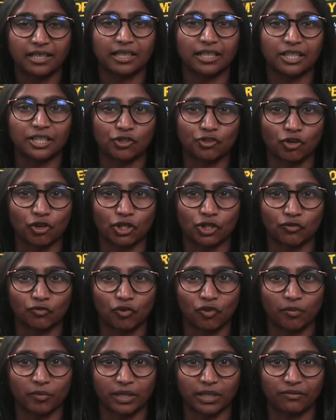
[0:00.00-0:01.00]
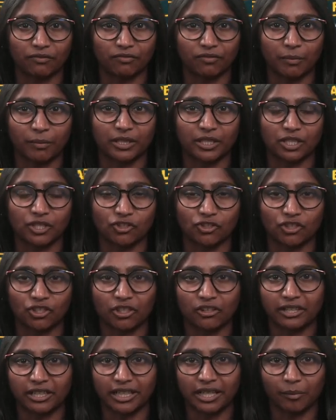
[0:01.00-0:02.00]
is transforming from an
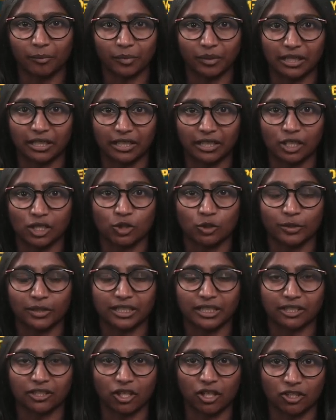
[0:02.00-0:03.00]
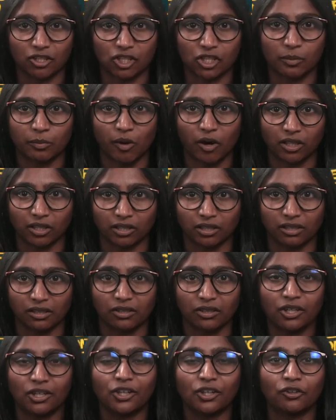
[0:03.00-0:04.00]
engineering company to a technology partner
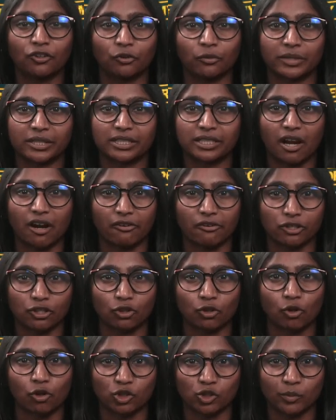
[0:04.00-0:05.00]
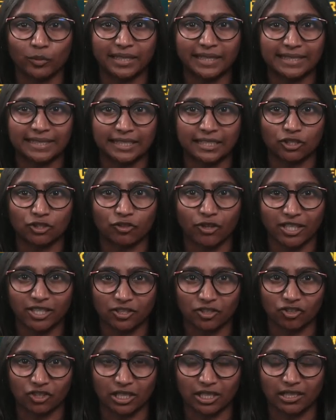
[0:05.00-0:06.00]
through its current Core'26
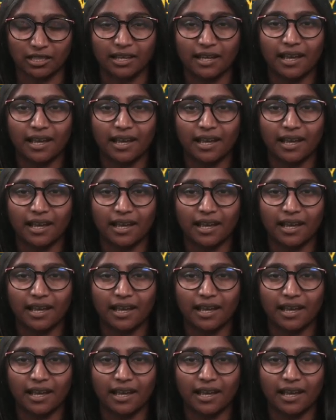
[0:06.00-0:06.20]
strategy,